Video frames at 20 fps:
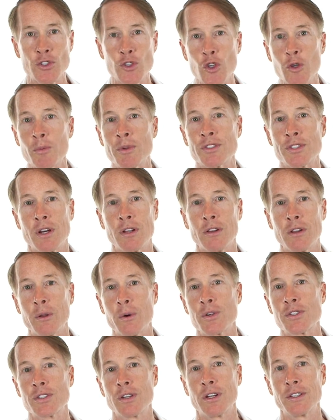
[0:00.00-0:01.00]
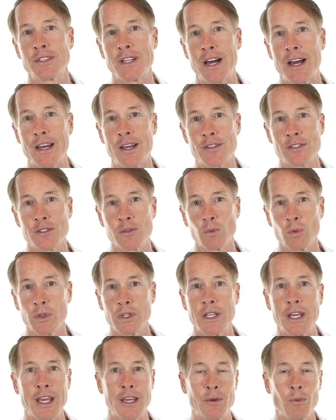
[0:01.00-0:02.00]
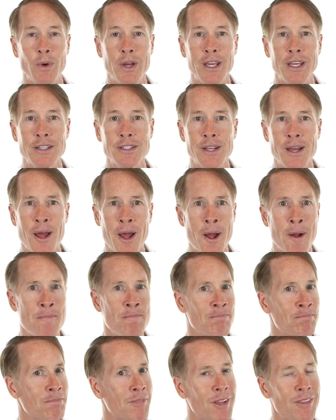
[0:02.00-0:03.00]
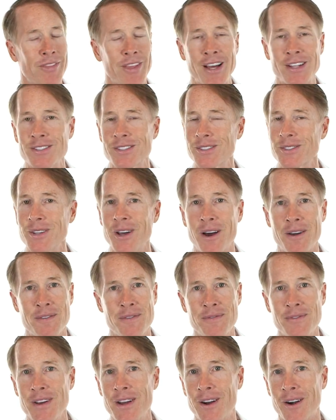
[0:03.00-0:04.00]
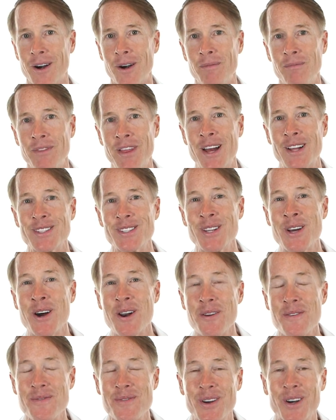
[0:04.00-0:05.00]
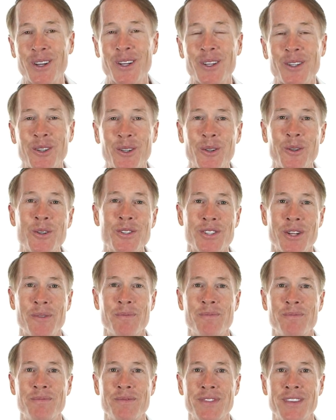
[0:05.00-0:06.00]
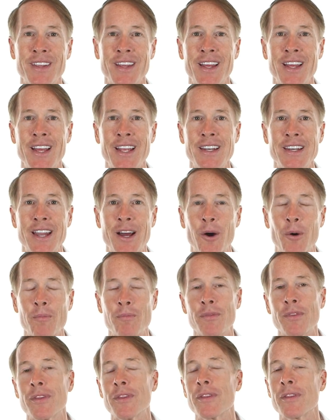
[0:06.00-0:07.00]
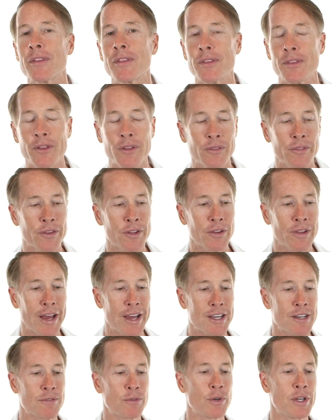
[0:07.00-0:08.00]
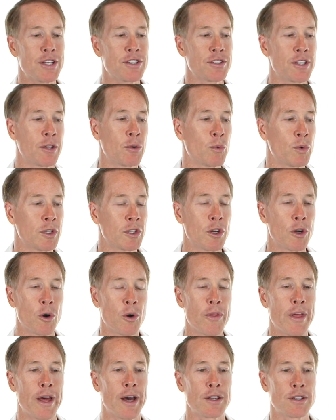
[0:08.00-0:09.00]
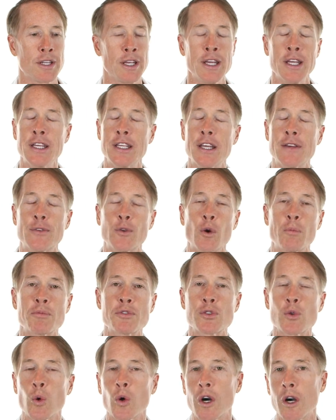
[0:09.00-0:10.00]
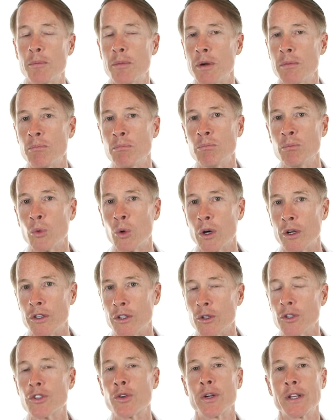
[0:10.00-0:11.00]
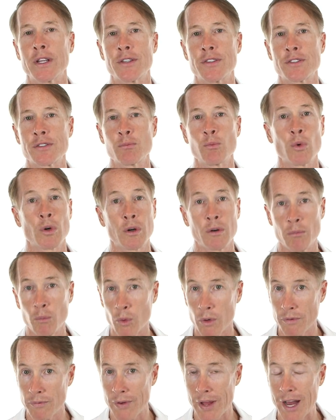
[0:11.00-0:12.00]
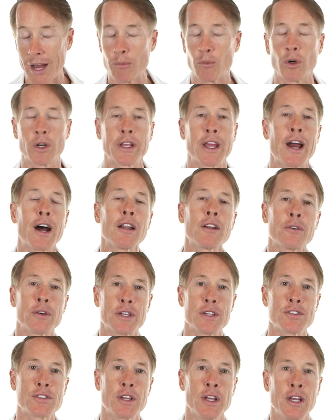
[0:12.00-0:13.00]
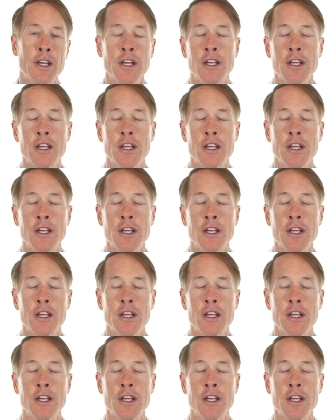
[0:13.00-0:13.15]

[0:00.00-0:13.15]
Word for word: humans on low salt diets will gain weight, that's not fair. That's not a fair conclusion. Now, the line of reasoning would go that if you absorb more nutrients, more fat, more calories,